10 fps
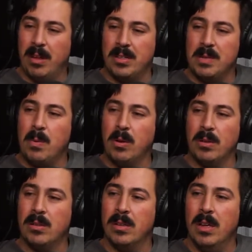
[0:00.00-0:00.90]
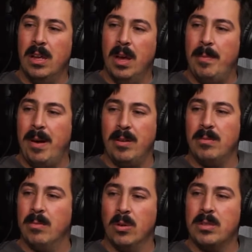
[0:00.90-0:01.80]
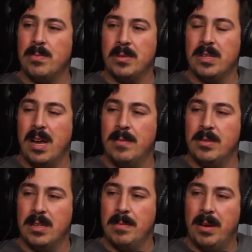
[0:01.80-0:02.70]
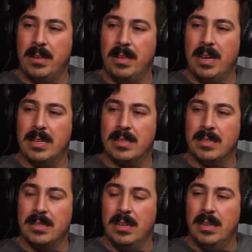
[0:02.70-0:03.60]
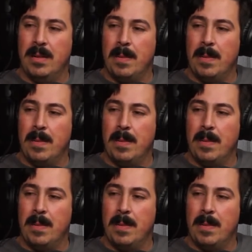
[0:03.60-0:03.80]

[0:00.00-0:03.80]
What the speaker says: I've probably spoken about you multiple times on the podcast.